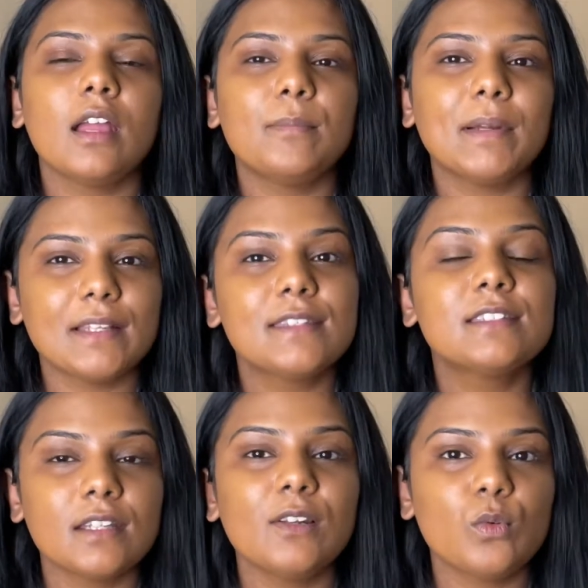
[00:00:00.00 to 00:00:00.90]
but it
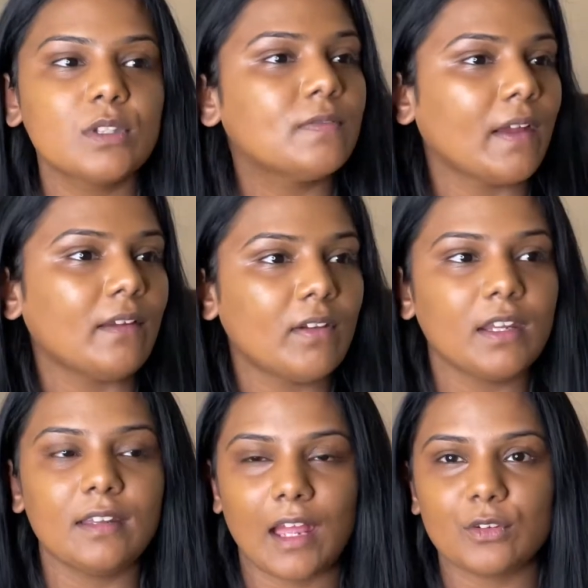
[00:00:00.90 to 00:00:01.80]
still looks very, very
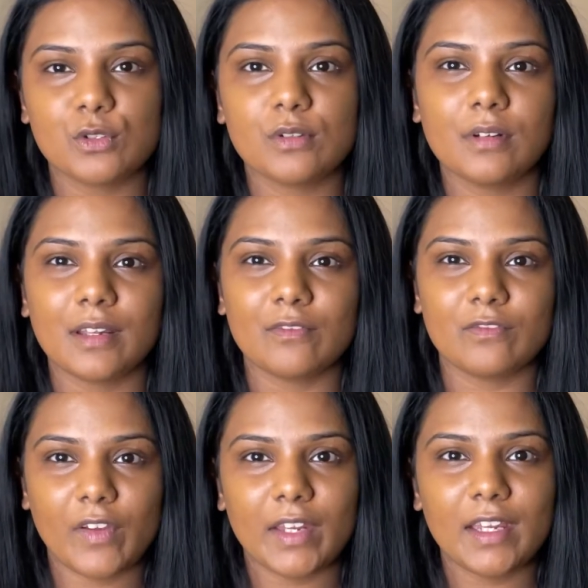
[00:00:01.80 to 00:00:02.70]
natural and
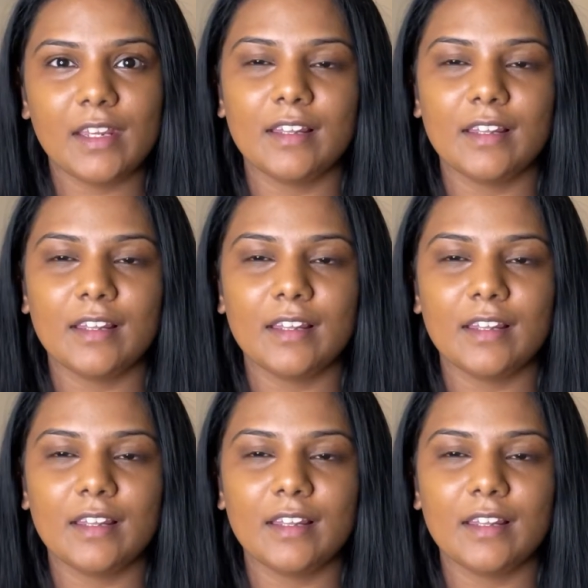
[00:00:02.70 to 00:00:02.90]
very